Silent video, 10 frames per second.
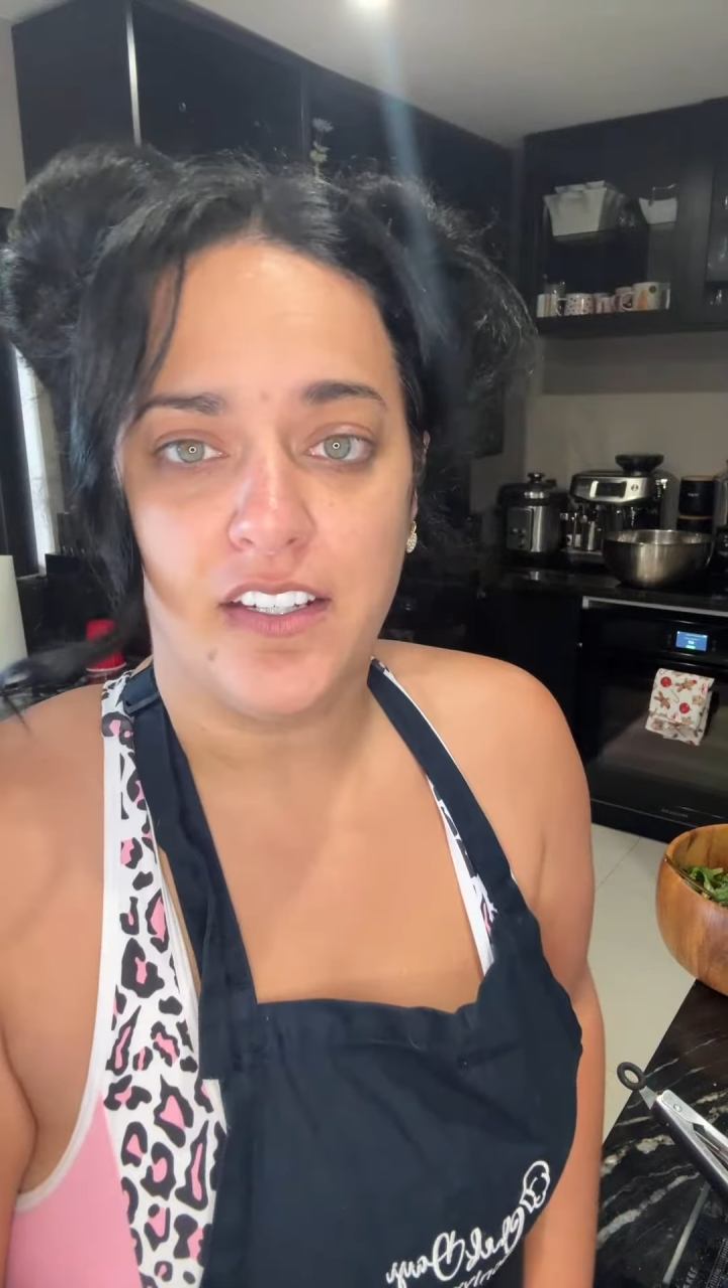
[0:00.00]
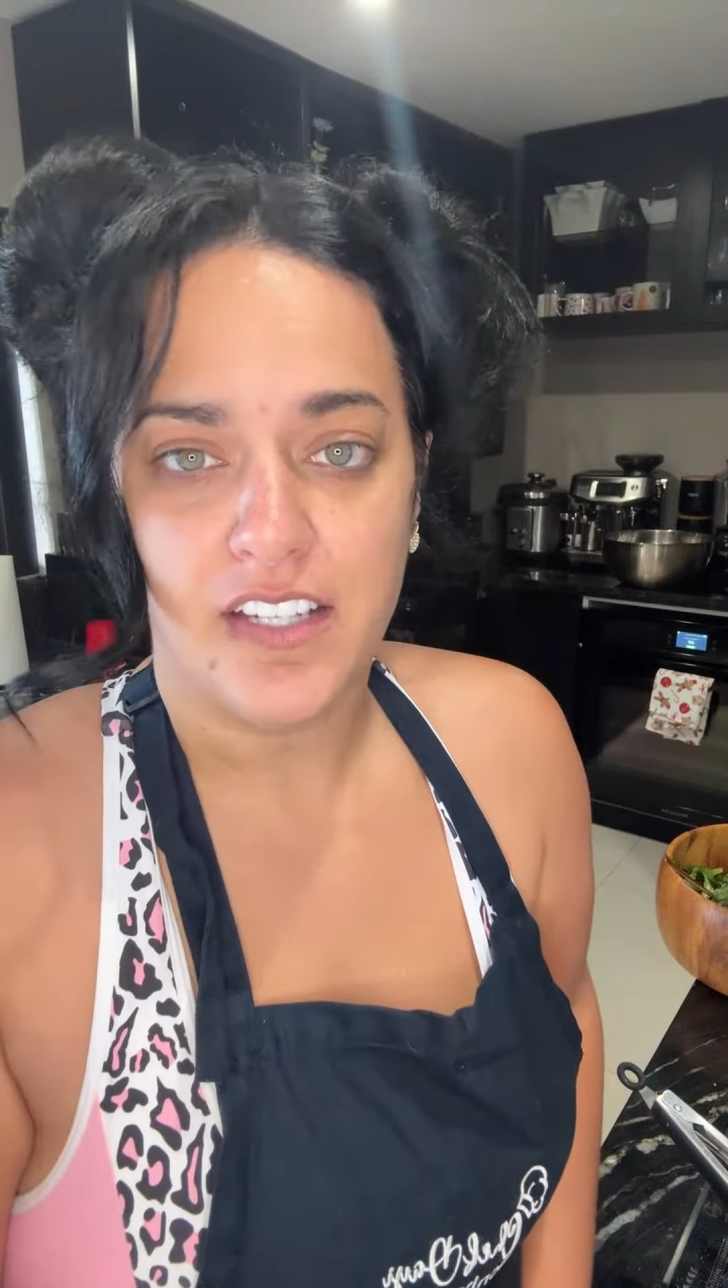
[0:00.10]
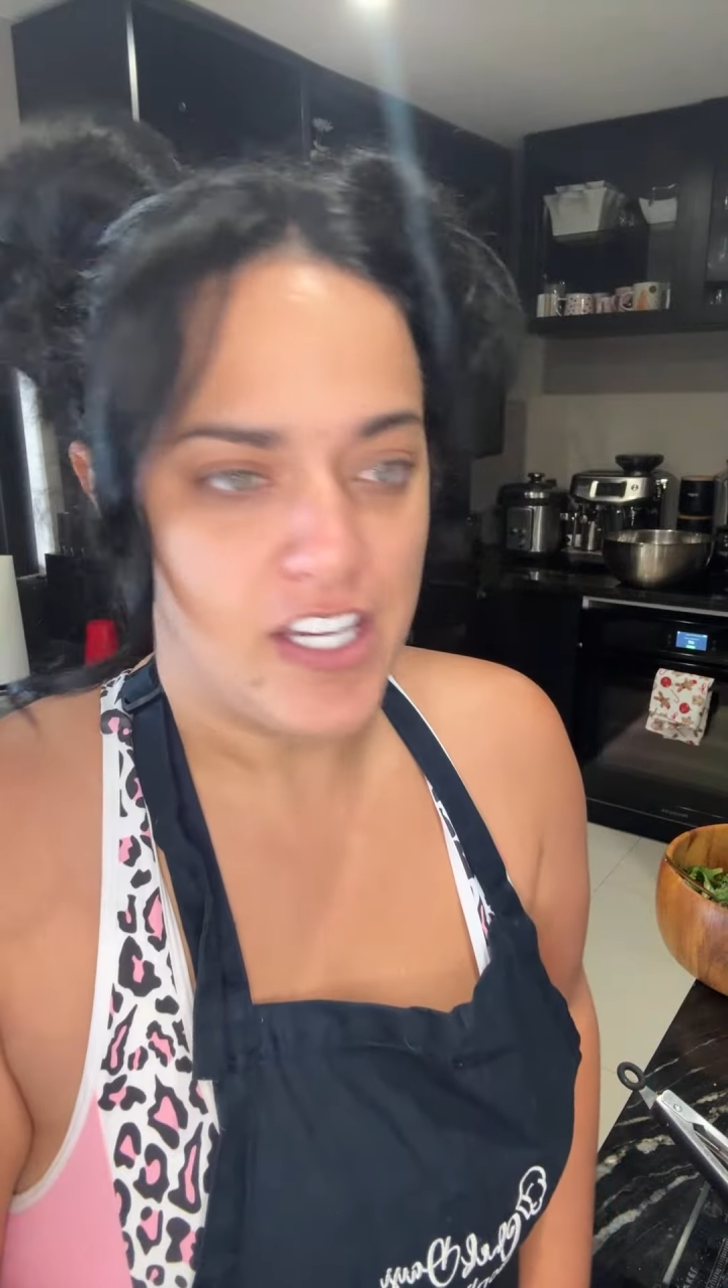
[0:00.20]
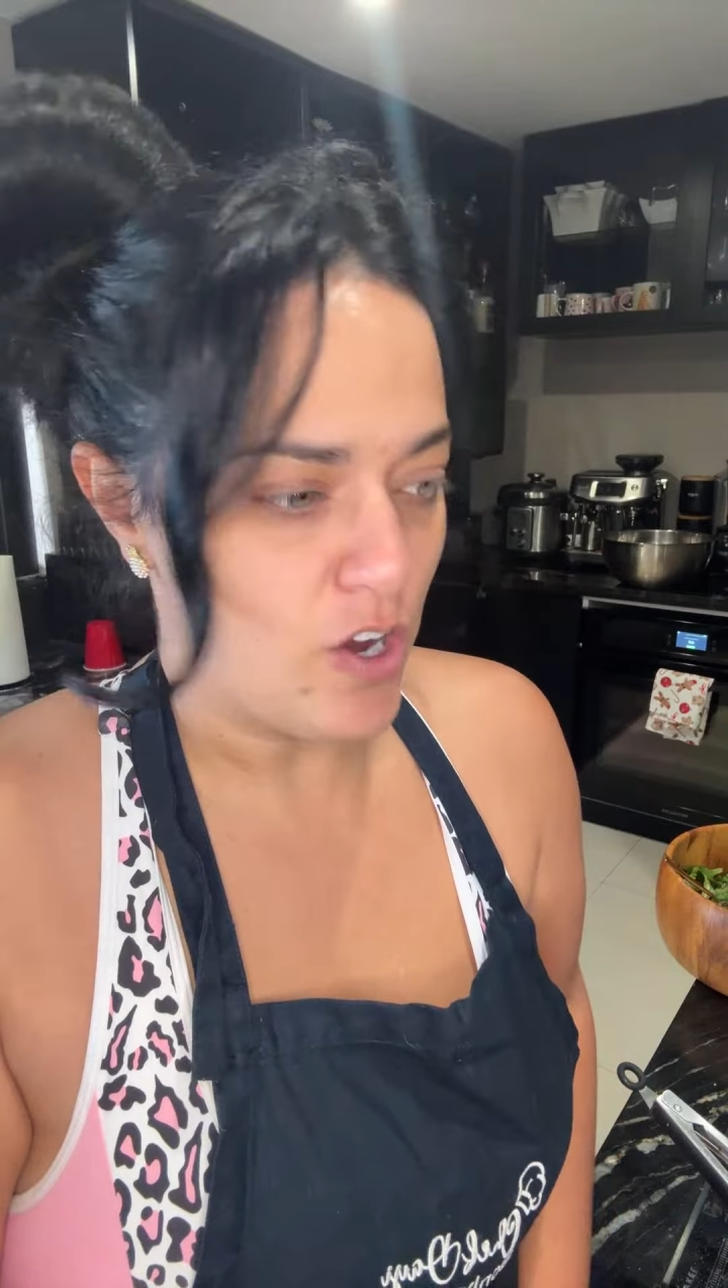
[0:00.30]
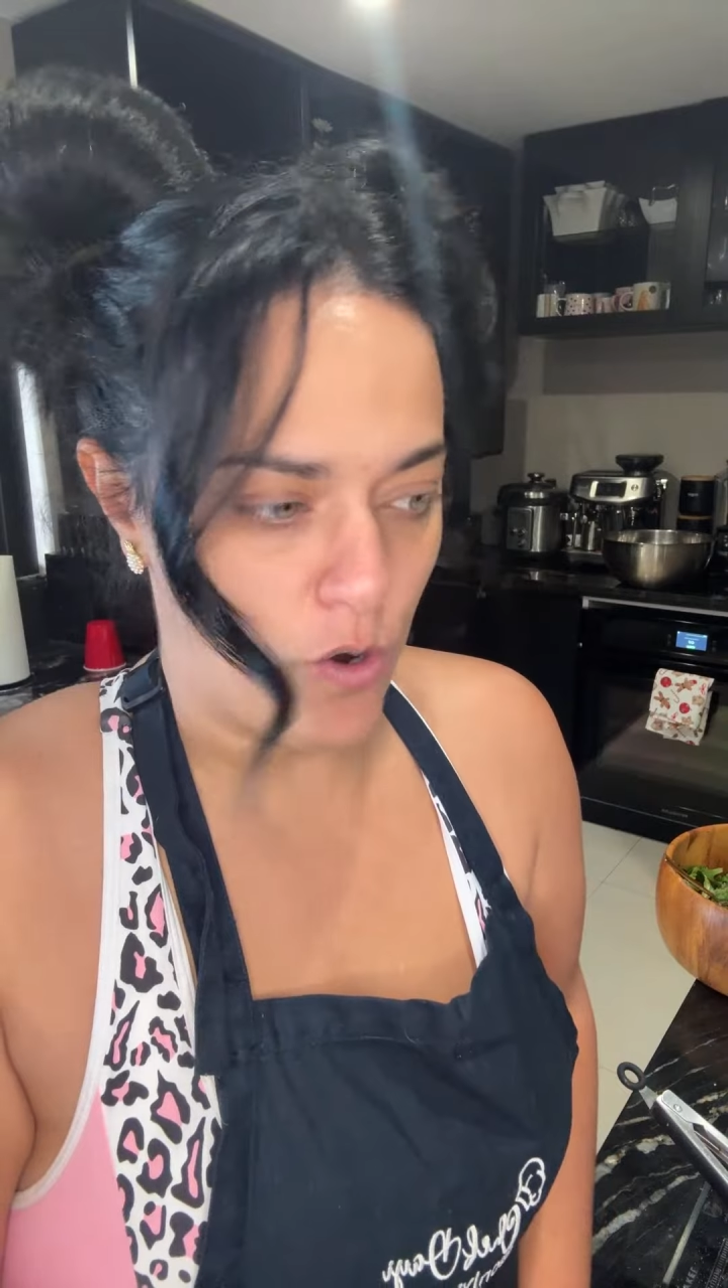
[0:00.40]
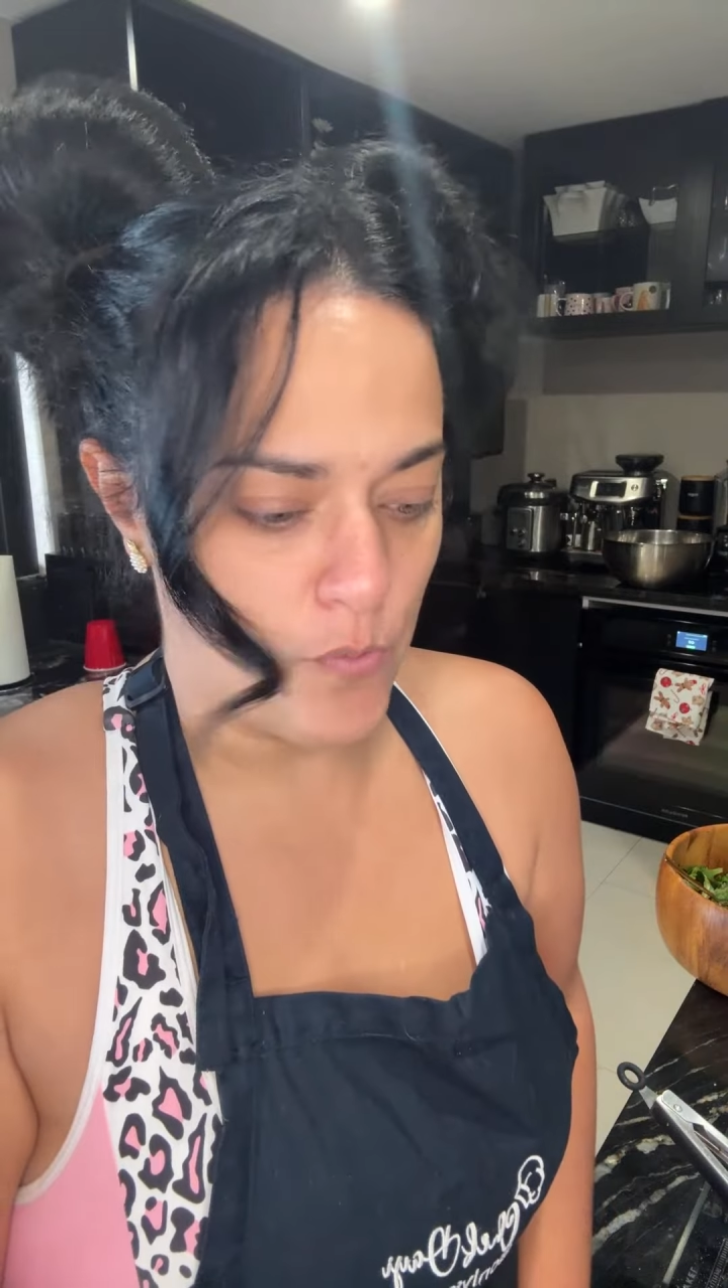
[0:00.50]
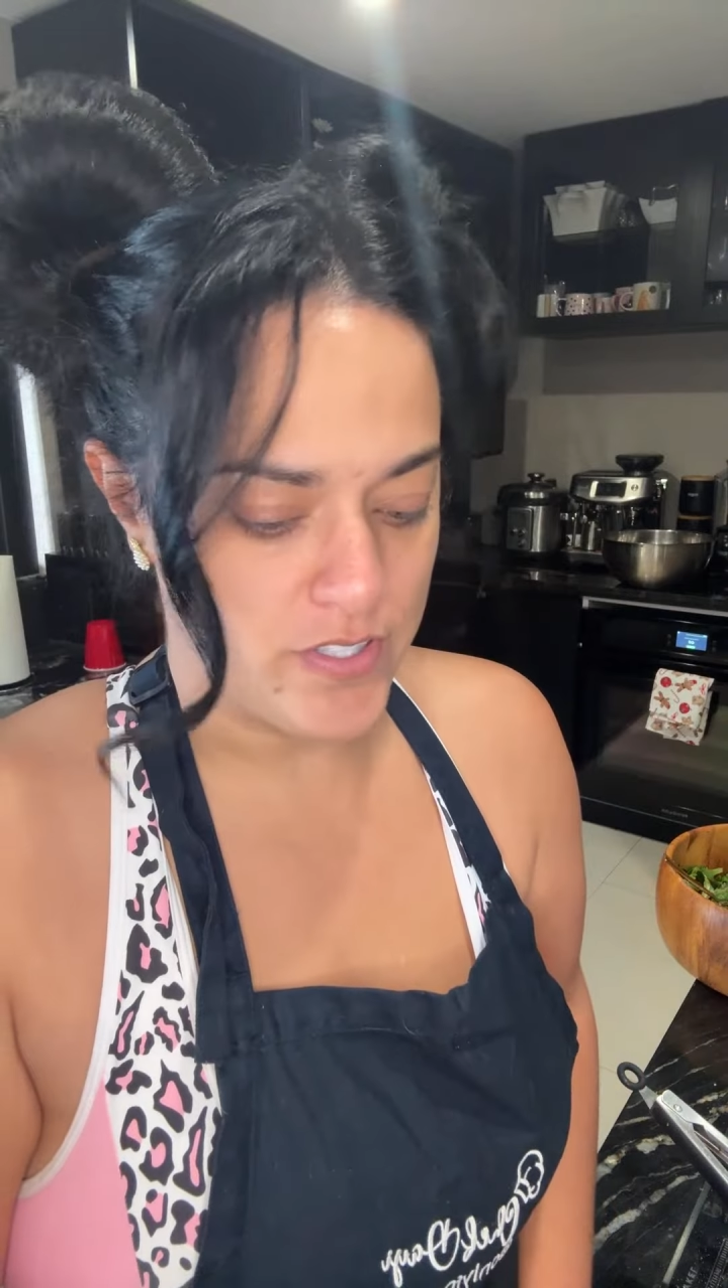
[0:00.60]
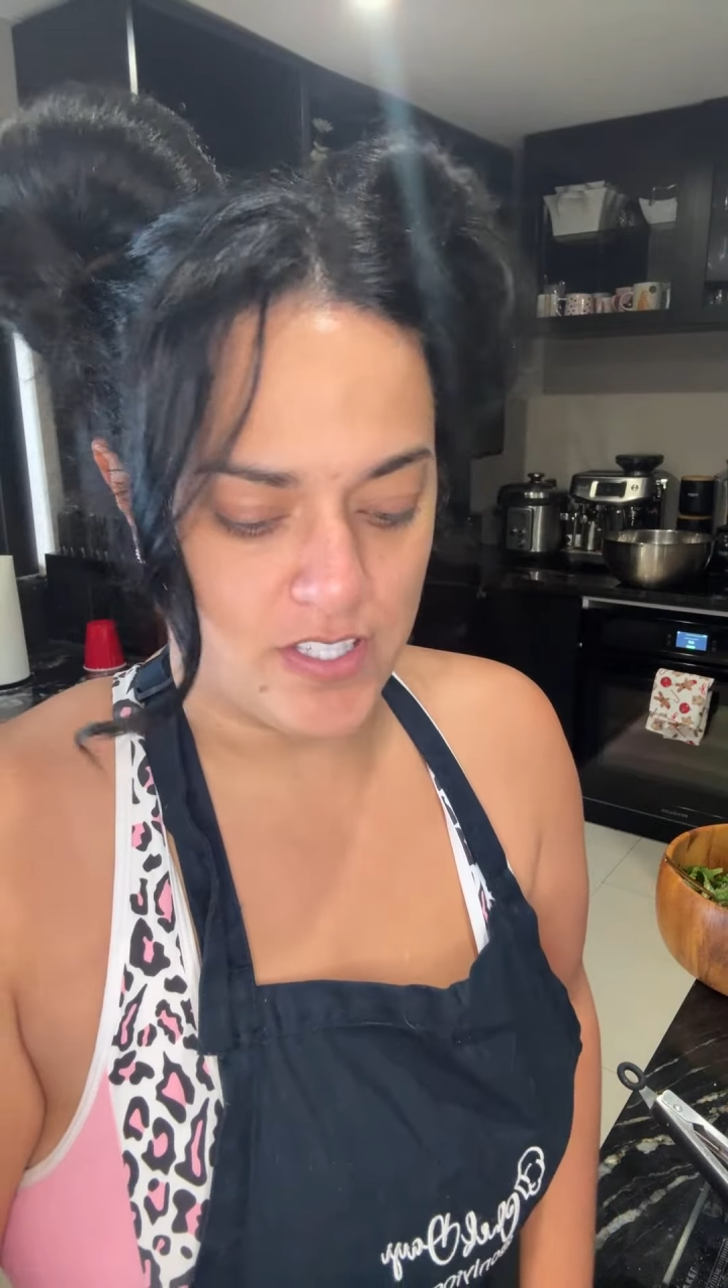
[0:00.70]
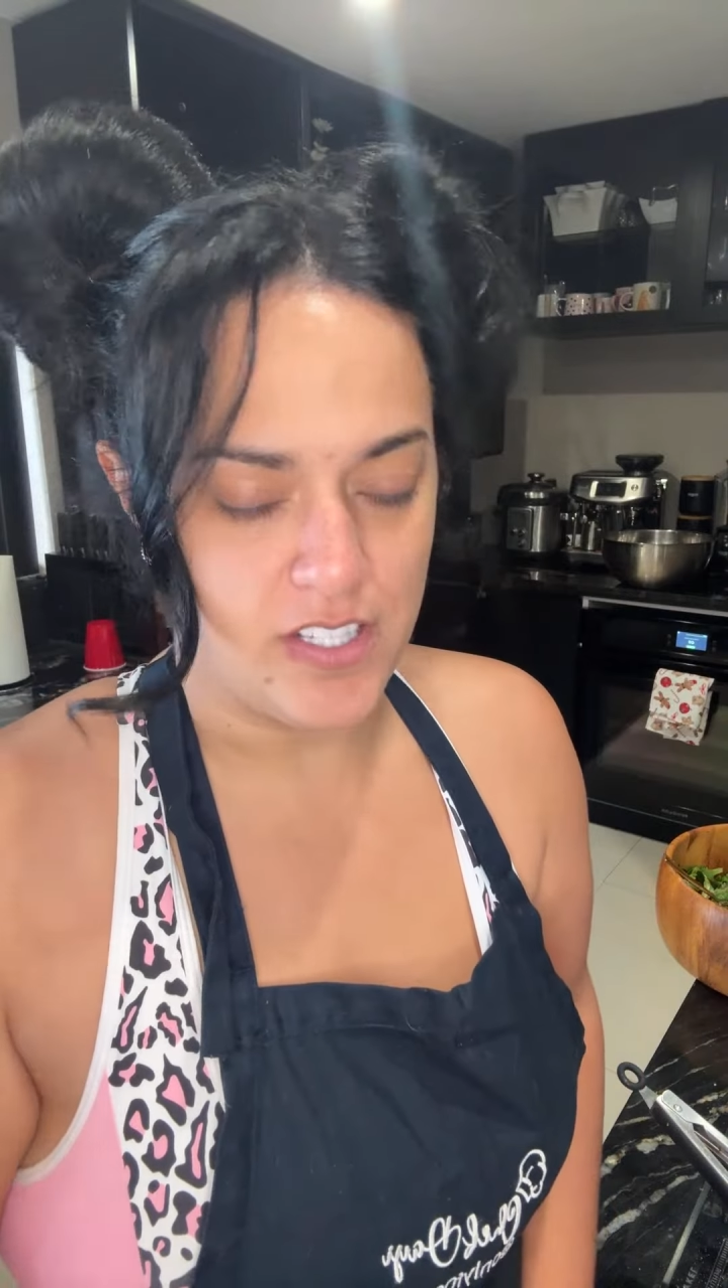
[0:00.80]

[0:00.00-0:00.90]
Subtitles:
He always